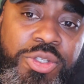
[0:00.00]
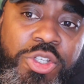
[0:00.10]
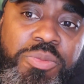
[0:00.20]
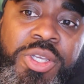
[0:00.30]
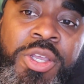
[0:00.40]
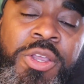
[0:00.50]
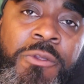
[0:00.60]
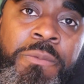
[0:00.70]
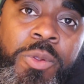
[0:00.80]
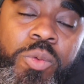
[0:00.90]
excuse me,
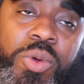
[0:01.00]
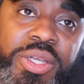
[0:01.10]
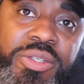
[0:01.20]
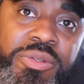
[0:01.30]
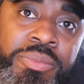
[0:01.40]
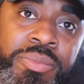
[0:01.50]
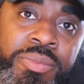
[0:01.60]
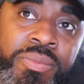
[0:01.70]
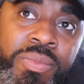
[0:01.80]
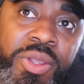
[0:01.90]
was
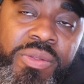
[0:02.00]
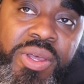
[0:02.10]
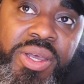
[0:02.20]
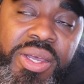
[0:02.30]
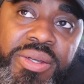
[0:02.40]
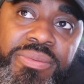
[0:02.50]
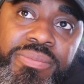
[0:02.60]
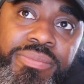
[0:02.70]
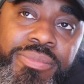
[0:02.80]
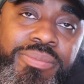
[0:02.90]
the,
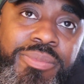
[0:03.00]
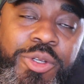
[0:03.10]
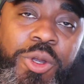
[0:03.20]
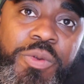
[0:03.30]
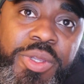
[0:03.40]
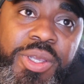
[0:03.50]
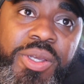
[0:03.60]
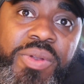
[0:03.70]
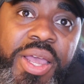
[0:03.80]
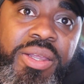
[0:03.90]
you know, if you think
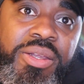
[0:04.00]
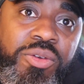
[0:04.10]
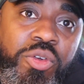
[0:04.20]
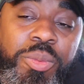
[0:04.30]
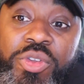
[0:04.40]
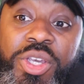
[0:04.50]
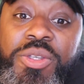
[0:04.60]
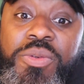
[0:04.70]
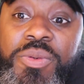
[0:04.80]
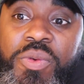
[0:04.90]
of like criminal
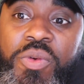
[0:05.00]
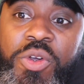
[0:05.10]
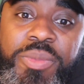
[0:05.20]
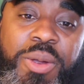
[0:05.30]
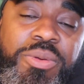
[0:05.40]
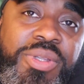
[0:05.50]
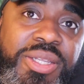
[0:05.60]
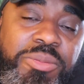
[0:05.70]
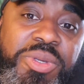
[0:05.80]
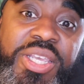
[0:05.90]
justice reform, that was
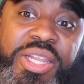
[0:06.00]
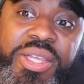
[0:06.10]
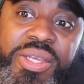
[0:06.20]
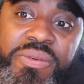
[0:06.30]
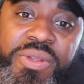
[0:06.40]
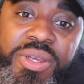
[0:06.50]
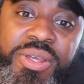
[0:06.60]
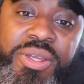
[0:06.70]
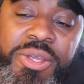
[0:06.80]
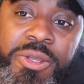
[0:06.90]
like the beginning of the,